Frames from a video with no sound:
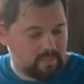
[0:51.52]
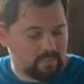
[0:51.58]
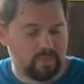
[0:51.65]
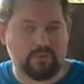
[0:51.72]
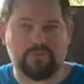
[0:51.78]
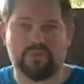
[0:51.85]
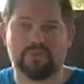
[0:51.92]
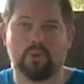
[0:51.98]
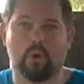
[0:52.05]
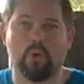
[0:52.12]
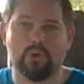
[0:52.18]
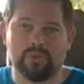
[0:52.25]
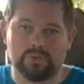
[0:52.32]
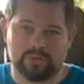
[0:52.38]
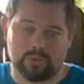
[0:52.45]
Murphy's
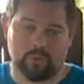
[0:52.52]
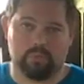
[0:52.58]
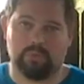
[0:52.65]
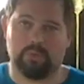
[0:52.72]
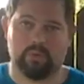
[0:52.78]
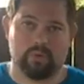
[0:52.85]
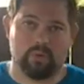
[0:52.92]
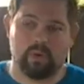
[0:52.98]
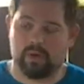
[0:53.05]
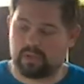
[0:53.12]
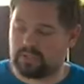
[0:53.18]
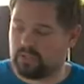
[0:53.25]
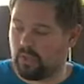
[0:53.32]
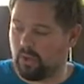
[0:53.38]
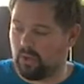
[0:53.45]
oil soap would work.
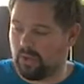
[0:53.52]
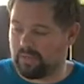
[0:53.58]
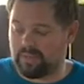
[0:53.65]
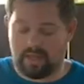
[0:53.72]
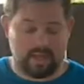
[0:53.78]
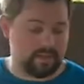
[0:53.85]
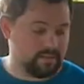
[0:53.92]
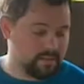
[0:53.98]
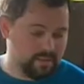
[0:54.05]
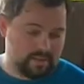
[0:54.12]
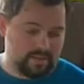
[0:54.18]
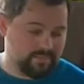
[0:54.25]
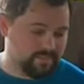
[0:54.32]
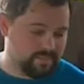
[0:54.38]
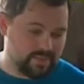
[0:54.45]
So I thought,
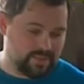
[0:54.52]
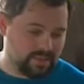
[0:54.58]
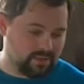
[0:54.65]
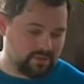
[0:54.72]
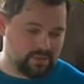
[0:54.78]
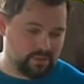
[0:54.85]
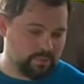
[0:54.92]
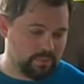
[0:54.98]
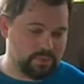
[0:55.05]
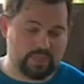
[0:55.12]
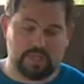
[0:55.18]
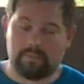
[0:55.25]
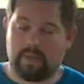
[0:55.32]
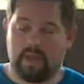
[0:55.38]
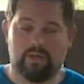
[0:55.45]
this stuff's super
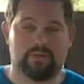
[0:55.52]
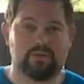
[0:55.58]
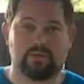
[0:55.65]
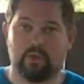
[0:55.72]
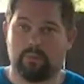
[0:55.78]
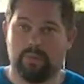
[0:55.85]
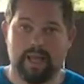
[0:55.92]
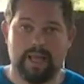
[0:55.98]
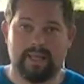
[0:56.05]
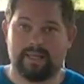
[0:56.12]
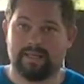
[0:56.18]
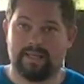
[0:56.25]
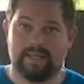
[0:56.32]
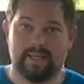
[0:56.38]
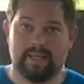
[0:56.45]
cheap. I'll just go buy
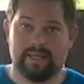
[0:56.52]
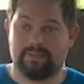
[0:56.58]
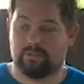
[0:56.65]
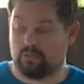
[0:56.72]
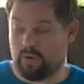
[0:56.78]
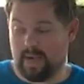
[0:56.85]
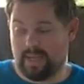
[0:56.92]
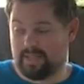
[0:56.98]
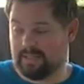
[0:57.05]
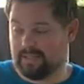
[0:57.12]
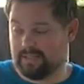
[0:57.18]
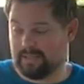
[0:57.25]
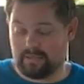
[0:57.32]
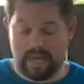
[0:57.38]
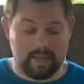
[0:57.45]
it and try it
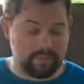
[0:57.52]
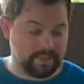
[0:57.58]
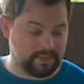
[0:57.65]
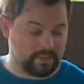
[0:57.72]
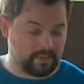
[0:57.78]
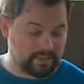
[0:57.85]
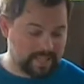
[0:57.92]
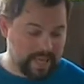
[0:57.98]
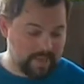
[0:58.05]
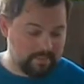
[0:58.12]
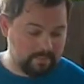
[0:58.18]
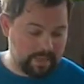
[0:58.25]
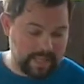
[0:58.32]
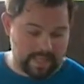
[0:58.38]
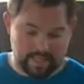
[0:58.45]
and see what happens. So the
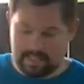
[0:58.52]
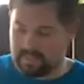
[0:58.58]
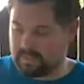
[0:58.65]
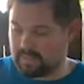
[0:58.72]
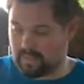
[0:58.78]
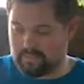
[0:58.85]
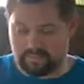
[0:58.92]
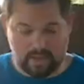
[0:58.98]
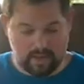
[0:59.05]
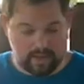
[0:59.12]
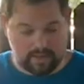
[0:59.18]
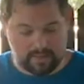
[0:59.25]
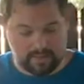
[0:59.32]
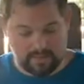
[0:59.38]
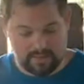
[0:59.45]
game plan is I've
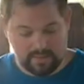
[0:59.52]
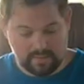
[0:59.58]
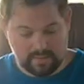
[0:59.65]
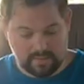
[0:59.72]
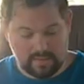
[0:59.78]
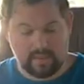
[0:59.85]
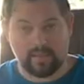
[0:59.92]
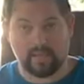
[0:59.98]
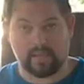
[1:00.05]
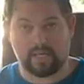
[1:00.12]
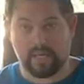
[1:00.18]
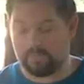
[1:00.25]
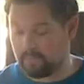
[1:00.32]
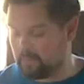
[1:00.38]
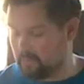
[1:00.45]
got a
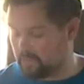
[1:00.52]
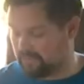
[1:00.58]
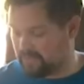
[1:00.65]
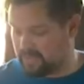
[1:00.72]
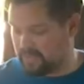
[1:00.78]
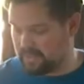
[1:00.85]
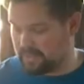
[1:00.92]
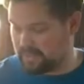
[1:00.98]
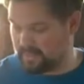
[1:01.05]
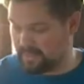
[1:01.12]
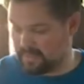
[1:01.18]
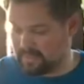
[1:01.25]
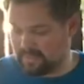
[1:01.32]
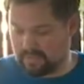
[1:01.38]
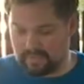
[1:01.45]
cup of
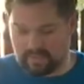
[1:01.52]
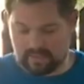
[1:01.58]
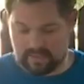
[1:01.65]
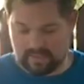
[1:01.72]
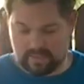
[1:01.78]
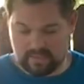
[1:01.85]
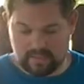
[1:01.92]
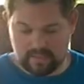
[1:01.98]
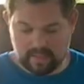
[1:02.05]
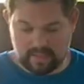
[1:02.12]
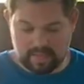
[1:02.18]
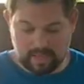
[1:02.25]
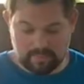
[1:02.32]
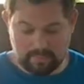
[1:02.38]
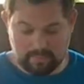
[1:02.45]
Murphy's, a
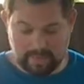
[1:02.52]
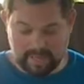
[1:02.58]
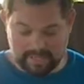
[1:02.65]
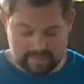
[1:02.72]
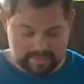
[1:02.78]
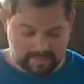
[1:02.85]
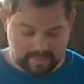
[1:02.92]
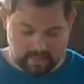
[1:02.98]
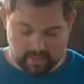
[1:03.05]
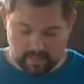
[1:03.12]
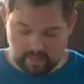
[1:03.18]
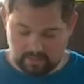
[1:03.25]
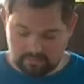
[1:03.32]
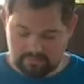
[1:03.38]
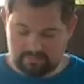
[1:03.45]
cup of Pine
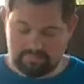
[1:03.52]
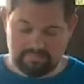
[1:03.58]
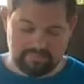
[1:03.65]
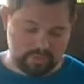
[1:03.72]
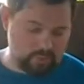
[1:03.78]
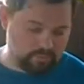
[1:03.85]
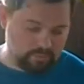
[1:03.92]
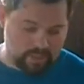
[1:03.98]
Sol, two